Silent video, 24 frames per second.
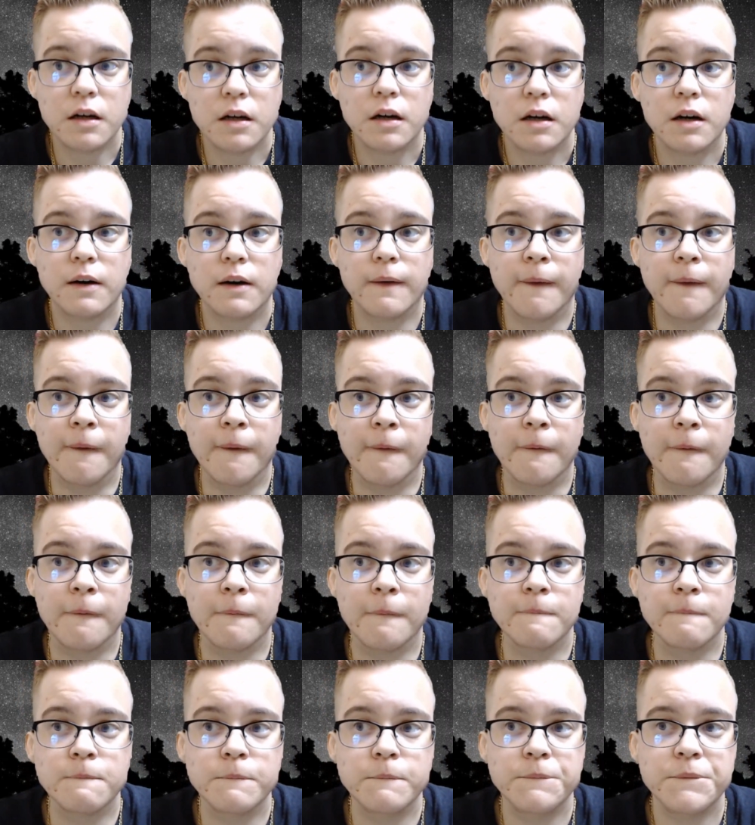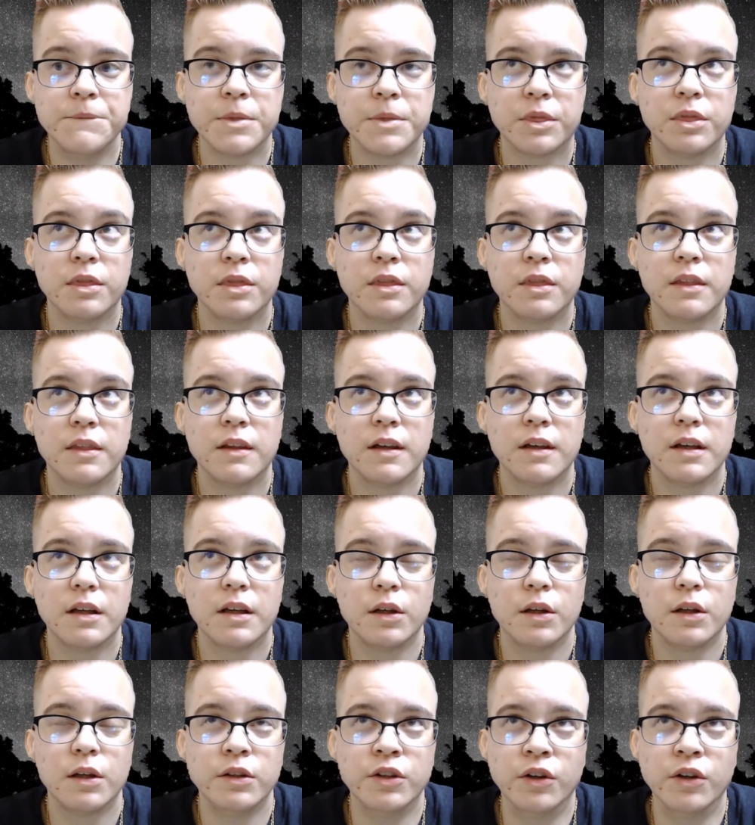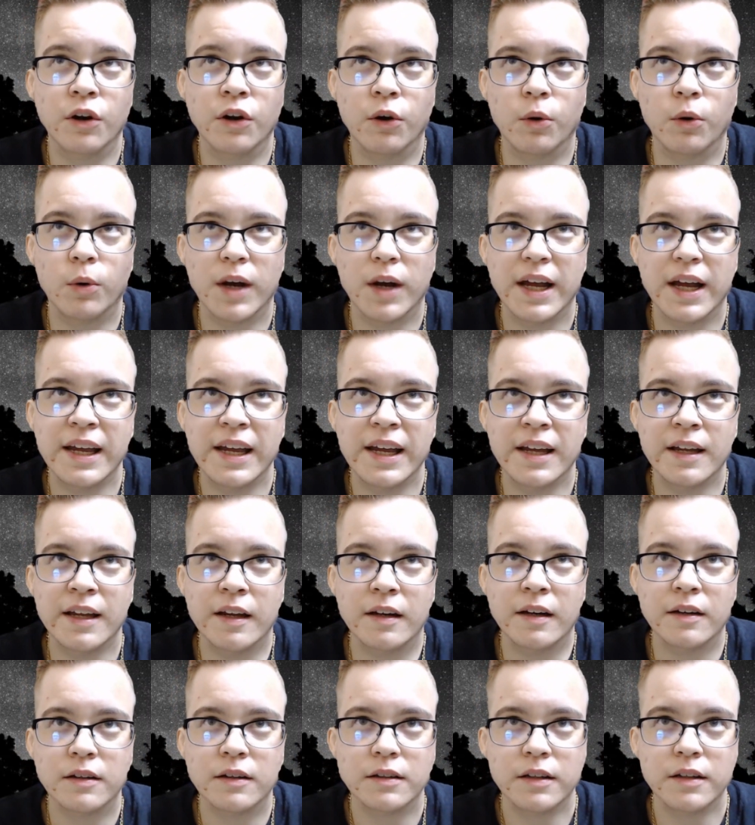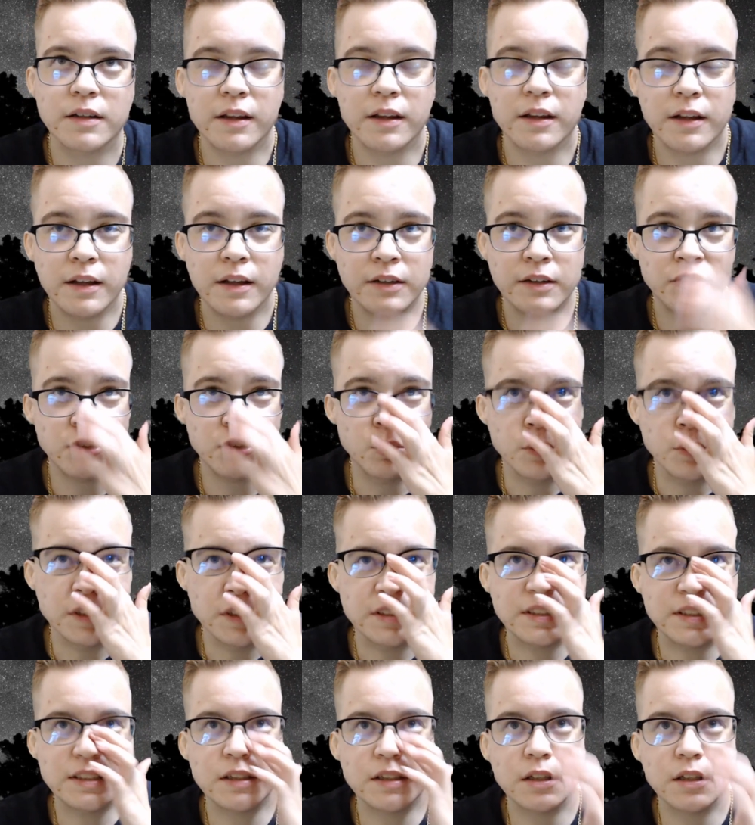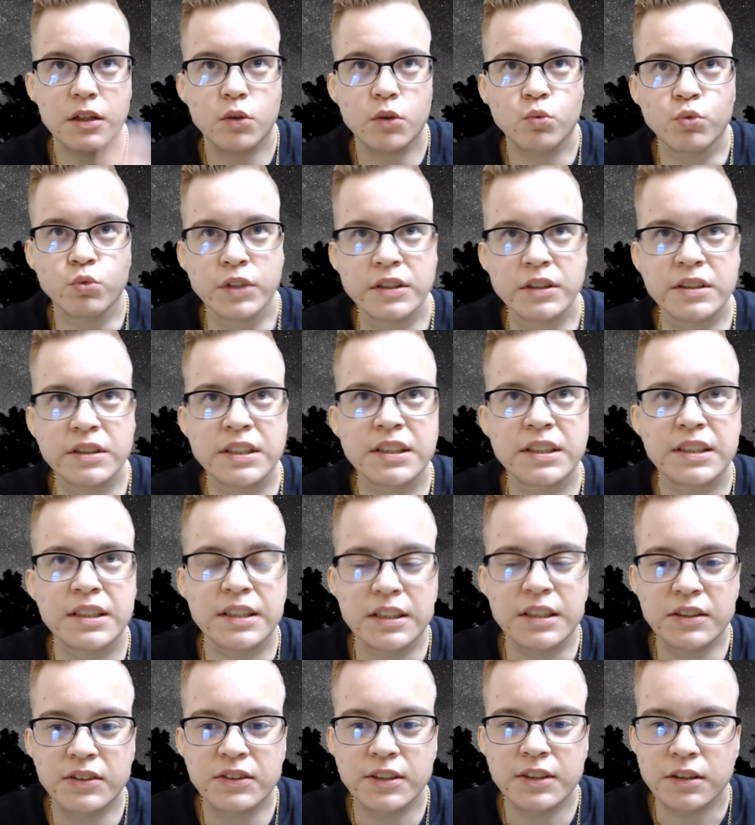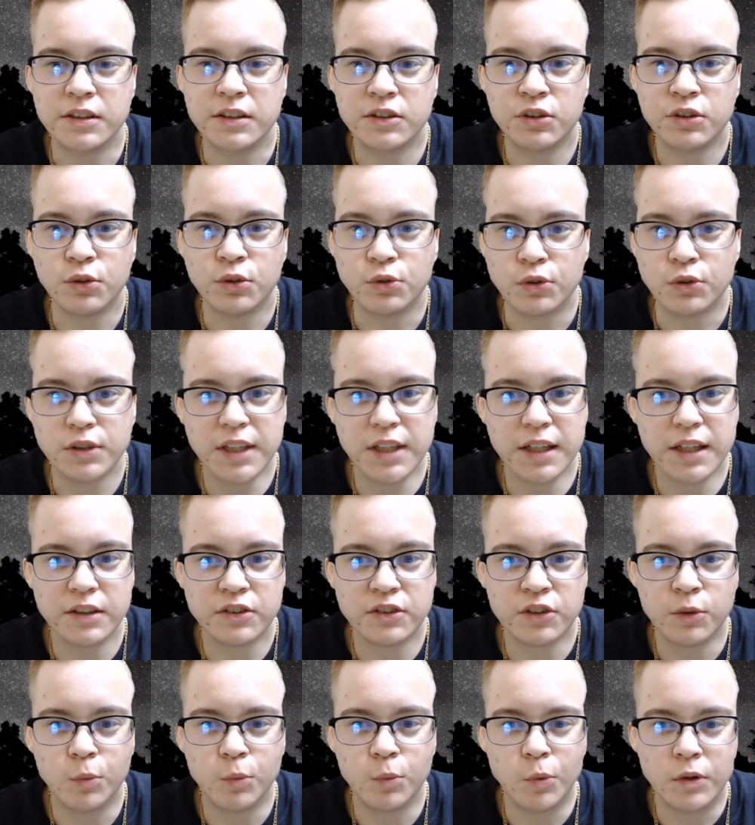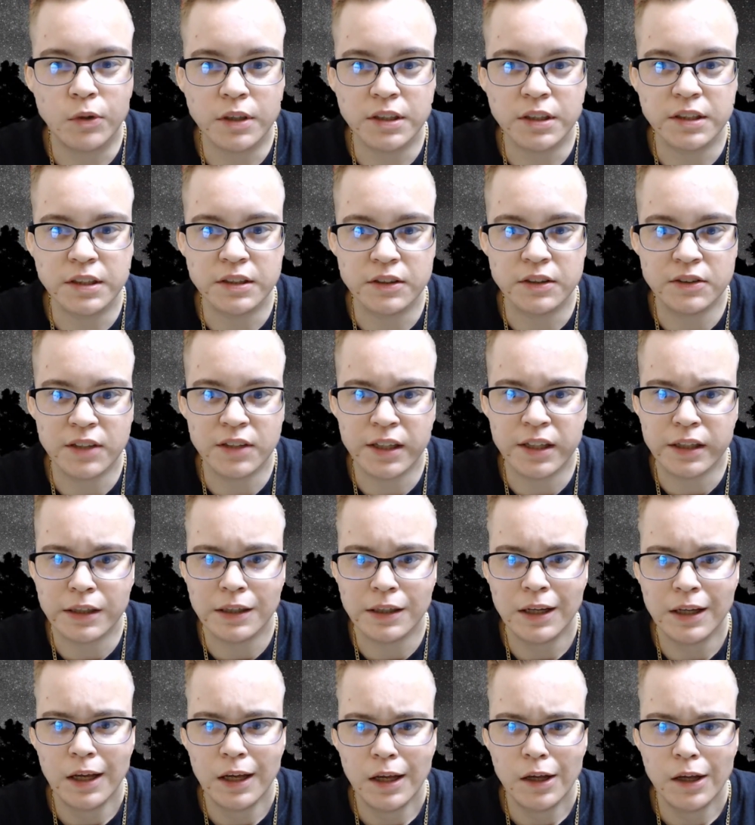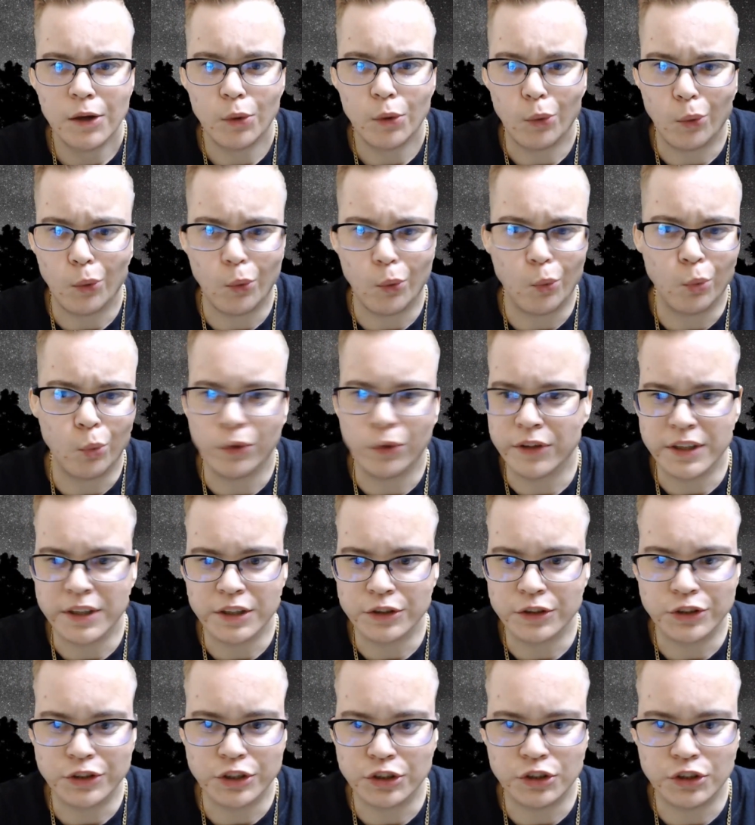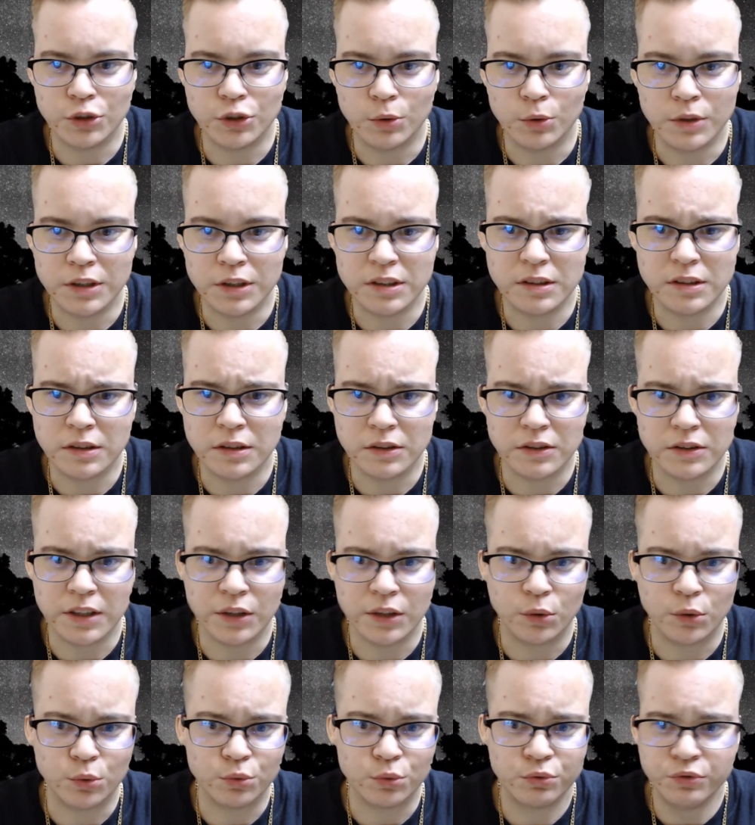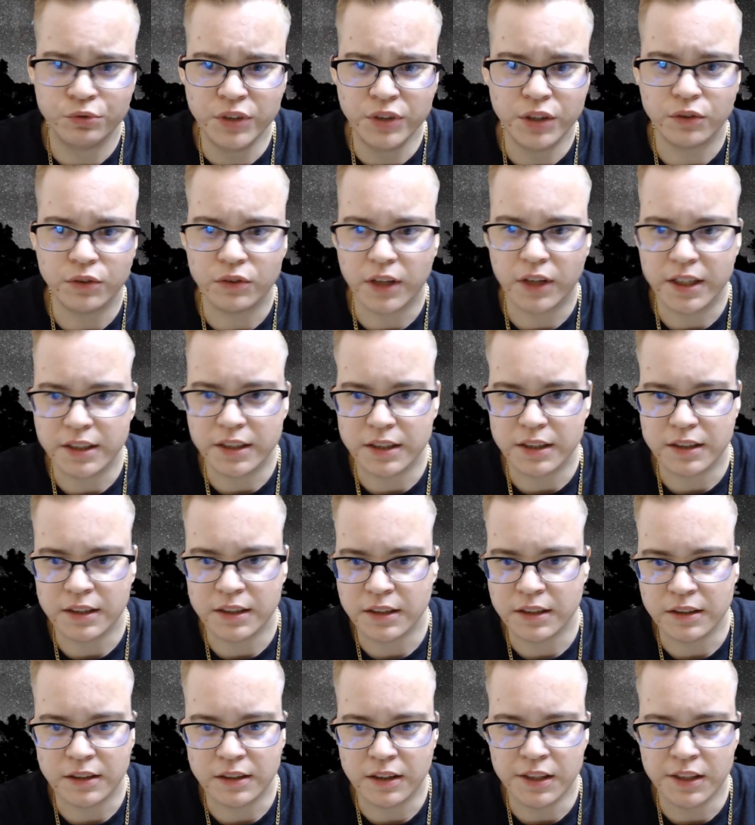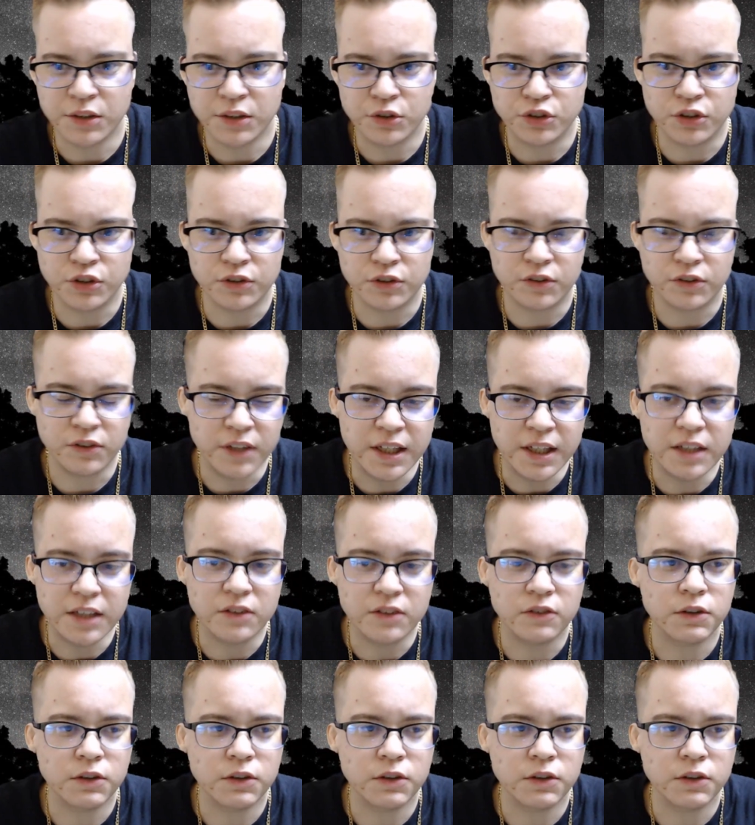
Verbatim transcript: Um, you know, and so it's really easy to look at someone and say, well, they're just doing it because they don't feel like it. They're just lazy.